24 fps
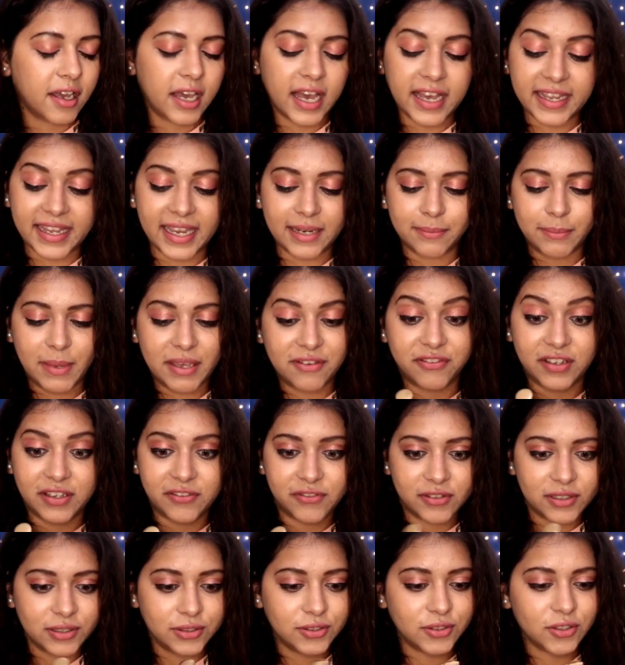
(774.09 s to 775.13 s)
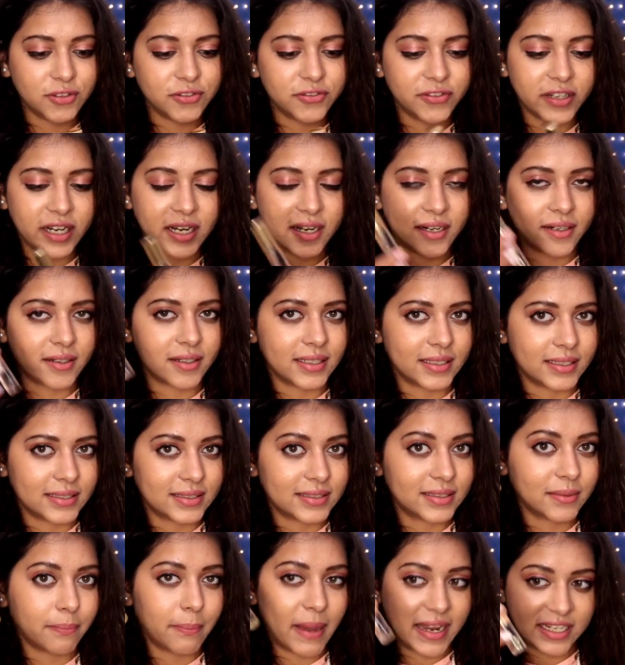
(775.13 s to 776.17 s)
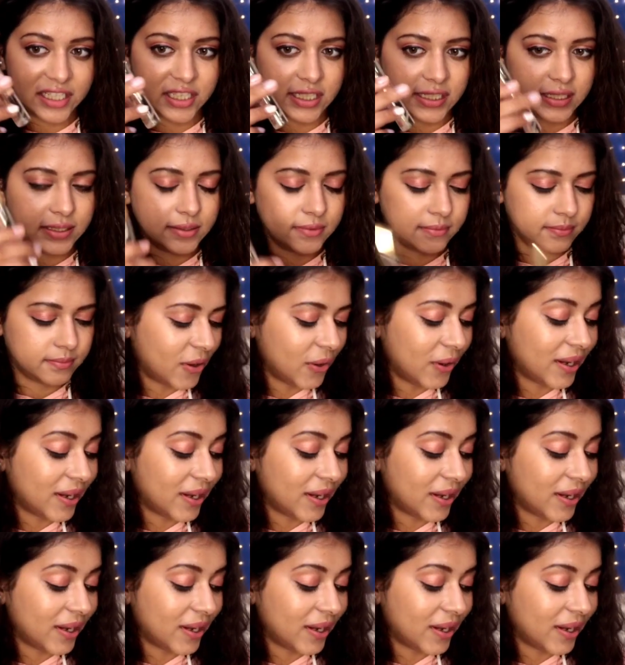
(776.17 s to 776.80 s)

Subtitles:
again, my favorite so far is Matin.